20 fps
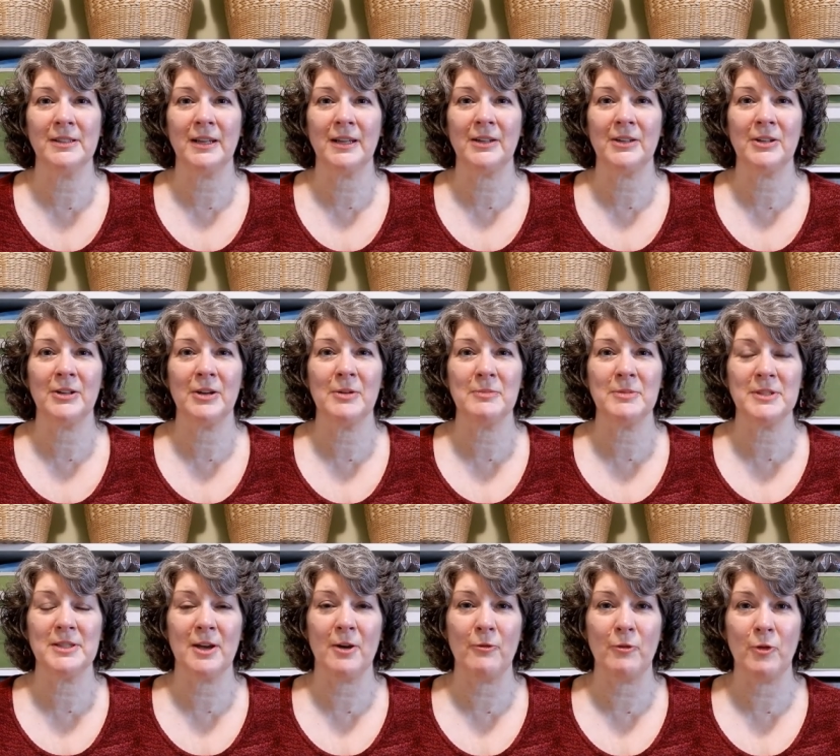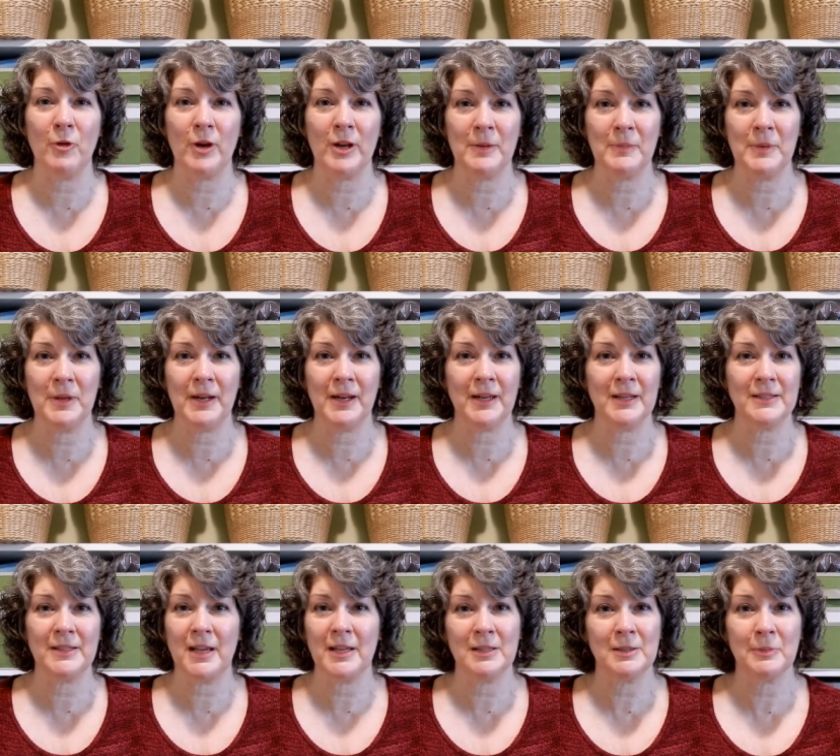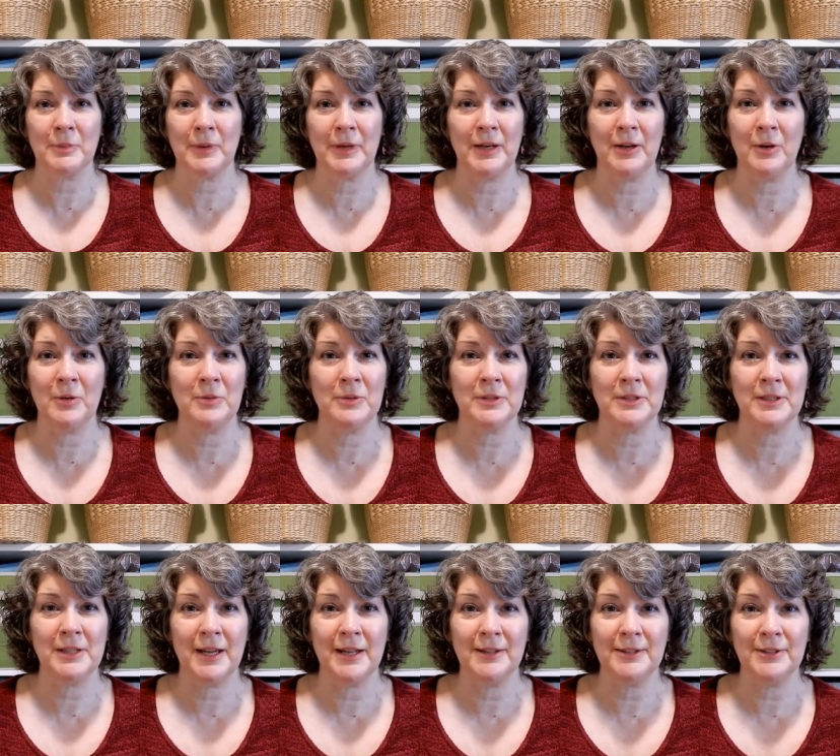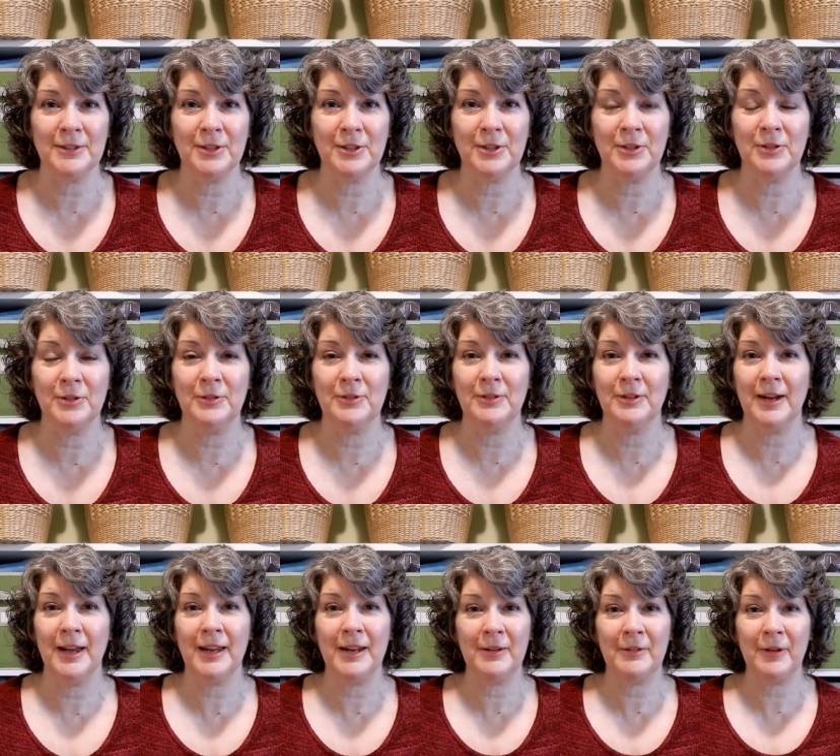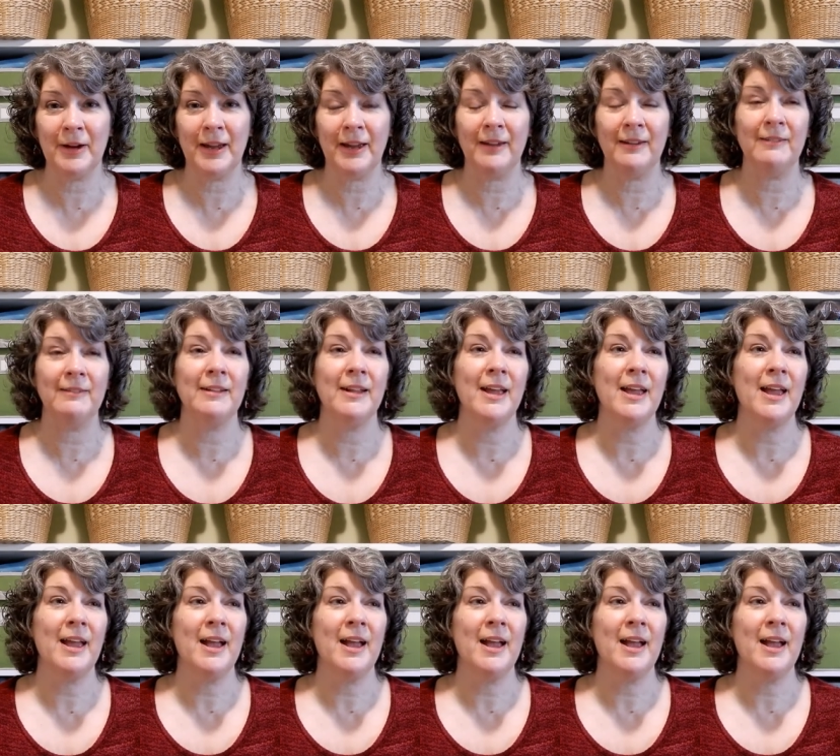stick to himself quite a bit because that's what he always tends to do anyway.